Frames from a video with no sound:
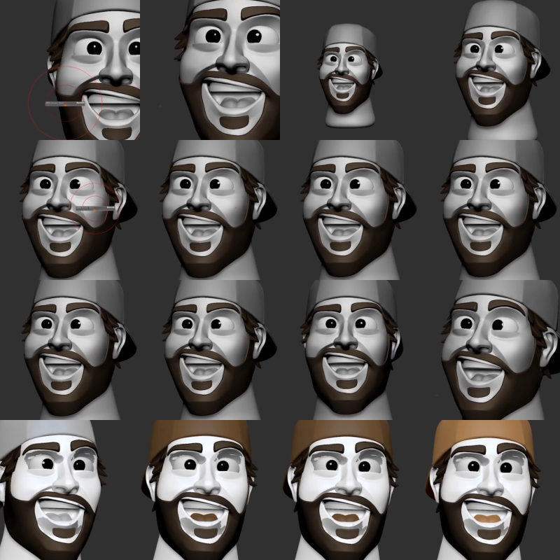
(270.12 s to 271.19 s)
to get the
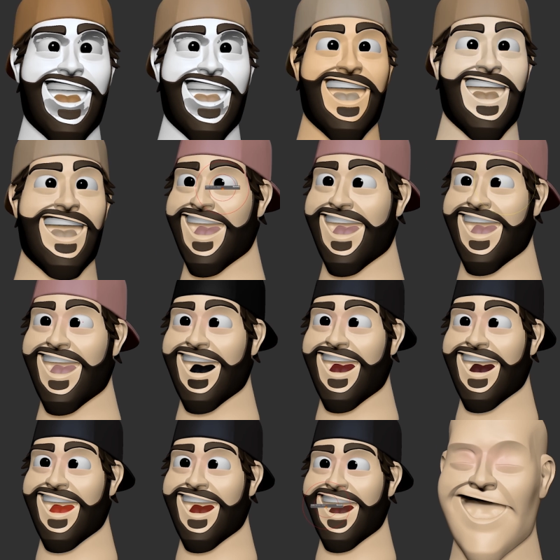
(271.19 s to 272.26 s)
product back on
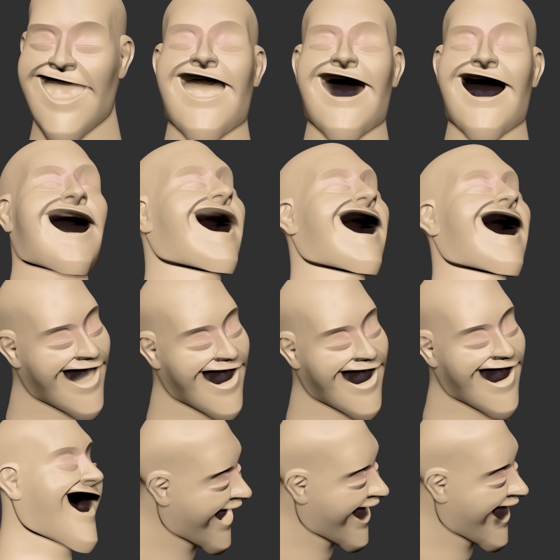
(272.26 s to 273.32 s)
shelves and that they were
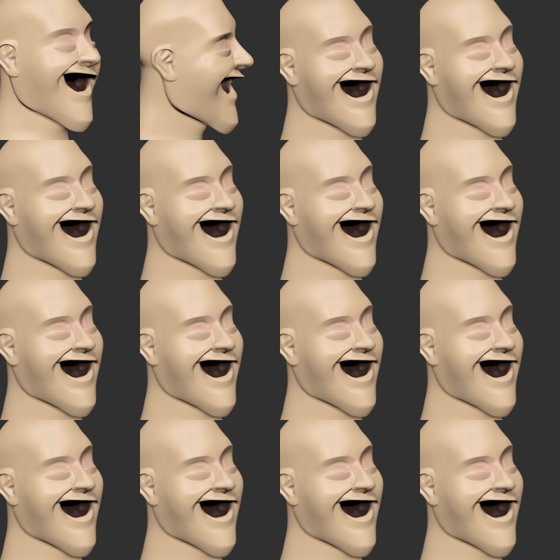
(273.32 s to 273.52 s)
actually